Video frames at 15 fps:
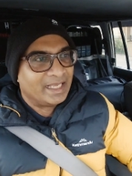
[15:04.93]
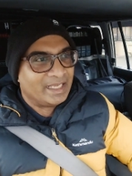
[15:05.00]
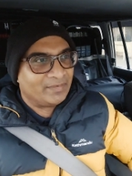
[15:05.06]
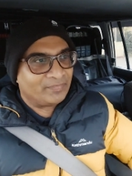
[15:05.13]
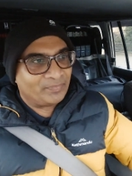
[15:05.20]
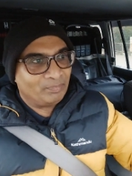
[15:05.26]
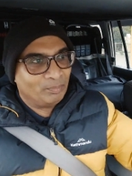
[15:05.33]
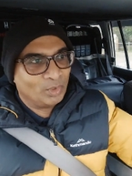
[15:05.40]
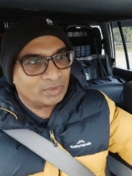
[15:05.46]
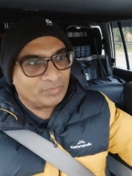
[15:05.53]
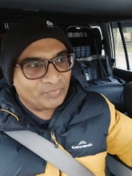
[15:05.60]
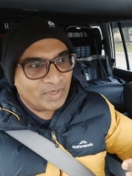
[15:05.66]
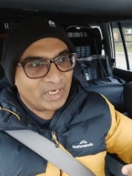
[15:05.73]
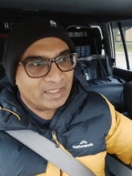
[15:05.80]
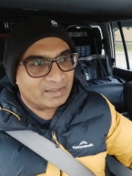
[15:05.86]
if both
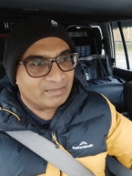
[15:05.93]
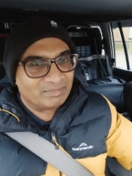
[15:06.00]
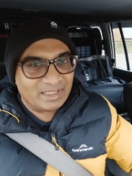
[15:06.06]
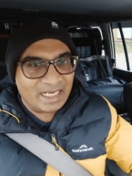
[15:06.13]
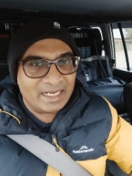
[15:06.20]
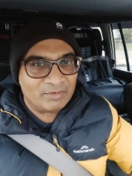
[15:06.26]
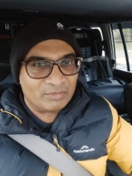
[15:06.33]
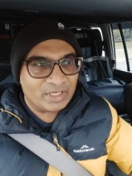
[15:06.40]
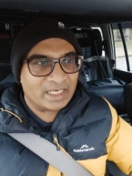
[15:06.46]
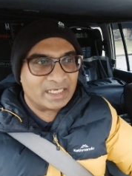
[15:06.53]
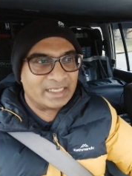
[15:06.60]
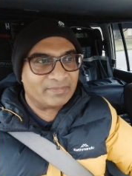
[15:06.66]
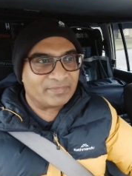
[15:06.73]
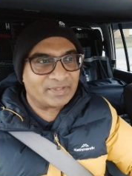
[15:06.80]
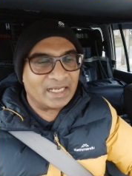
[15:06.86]
front and rear
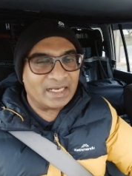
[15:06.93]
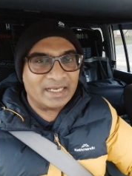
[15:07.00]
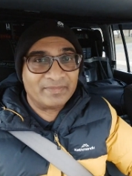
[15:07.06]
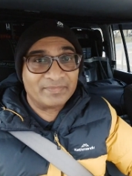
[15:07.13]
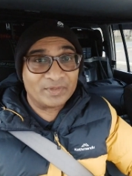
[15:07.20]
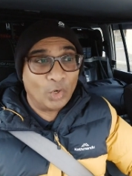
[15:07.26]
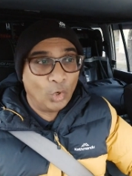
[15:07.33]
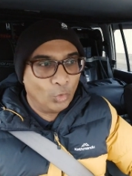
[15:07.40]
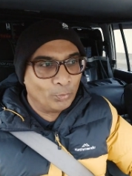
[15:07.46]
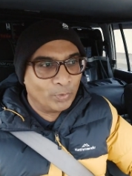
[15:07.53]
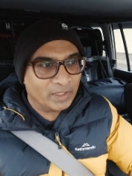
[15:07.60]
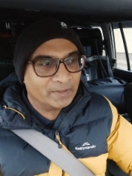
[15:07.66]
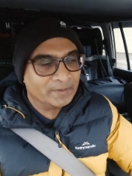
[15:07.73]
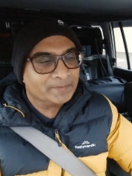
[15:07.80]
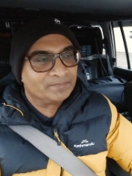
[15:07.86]
diffs are left
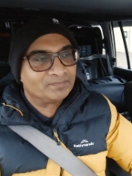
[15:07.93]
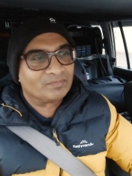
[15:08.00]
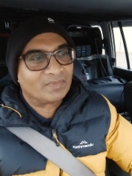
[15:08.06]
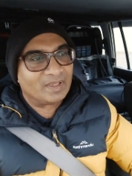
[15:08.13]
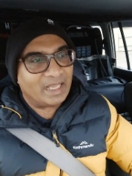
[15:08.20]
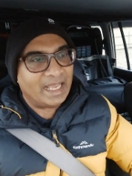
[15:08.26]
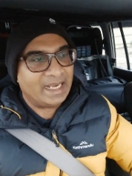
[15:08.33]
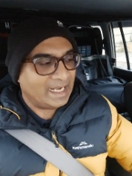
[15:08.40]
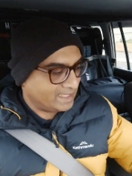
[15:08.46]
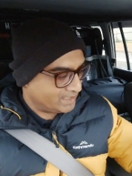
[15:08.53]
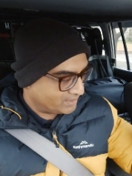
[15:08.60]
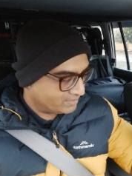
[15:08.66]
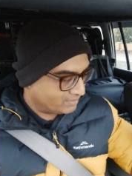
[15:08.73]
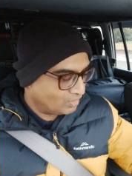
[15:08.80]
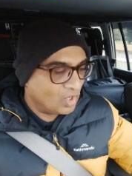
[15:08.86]
open and I
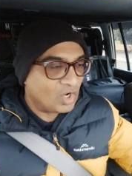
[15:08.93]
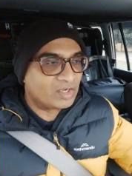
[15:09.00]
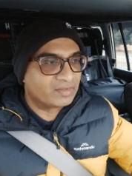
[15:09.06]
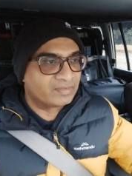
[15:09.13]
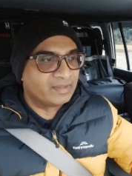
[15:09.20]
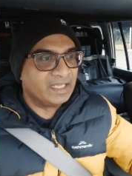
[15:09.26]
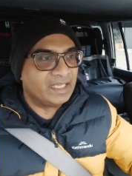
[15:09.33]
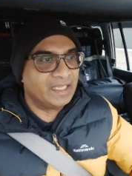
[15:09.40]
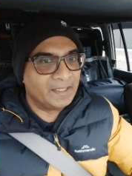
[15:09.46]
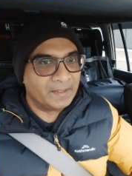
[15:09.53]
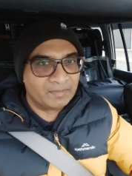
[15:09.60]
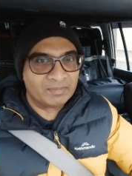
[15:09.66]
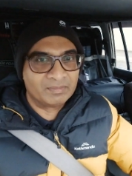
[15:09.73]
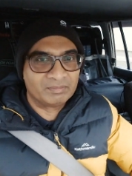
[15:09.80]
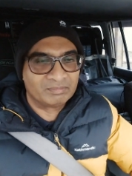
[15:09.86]
just lock
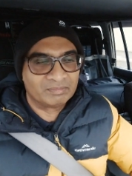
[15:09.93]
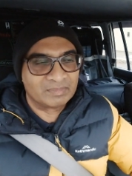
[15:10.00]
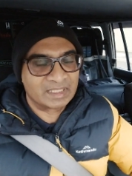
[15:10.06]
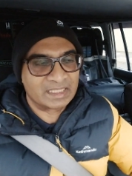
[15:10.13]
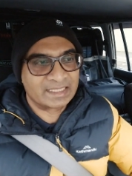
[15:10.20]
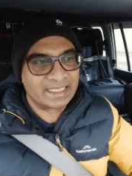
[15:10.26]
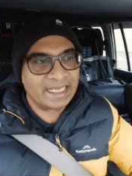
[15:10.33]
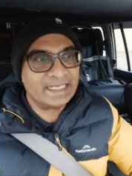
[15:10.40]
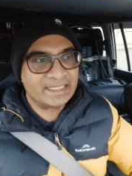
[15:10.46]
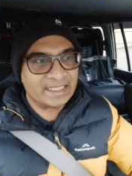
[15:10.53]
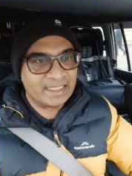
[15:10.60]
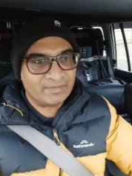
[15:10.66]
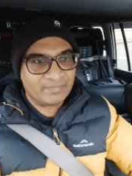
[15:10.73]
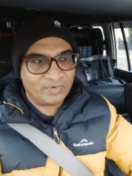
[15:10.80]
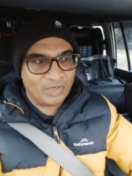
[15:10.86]
the center
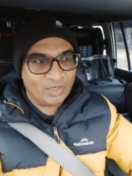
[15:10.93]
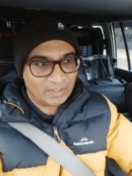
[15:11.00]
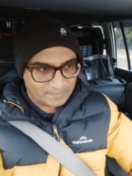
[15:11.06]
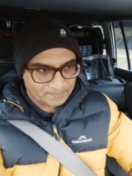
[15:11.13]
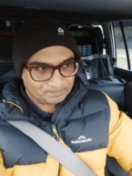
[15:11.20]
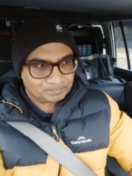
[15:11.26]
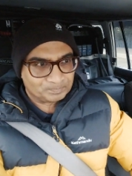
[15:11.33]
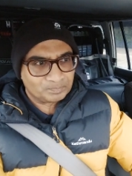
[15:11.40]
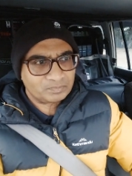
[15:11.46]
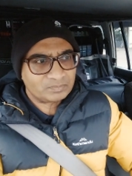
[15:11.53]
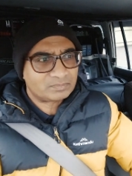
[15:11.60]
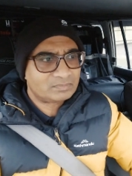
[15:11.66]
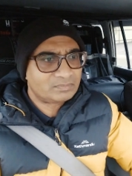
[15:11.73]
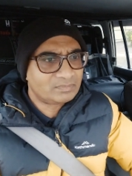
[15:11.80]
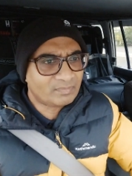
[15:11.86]
diff lock,
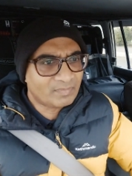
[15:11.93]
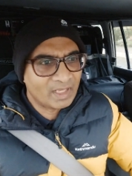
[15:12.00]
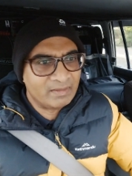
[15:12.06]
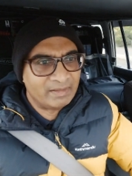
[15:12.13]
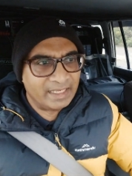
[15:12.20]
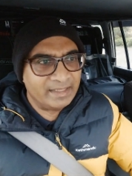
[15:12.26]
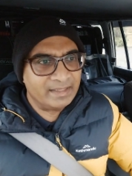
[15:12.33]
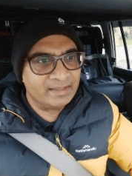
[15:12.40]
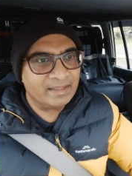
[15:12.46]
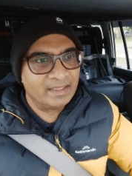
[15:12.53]
then